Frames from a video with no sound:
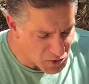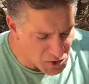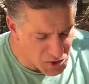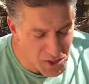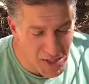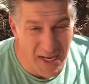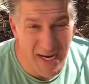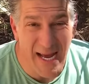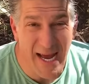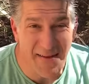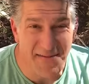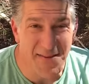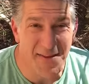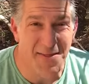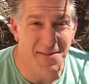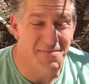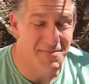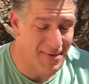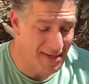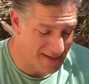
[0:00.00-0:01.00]
you're gonna have to,
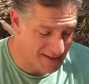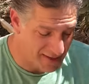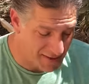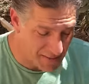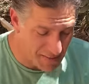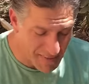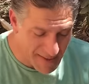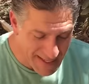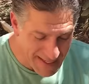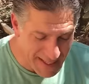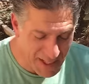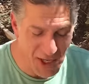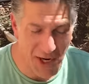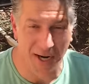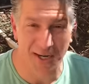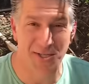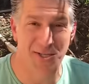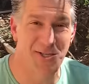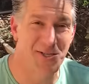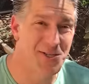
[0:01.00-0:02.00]
you know, make a
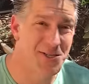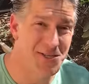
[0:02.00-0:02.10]
conscious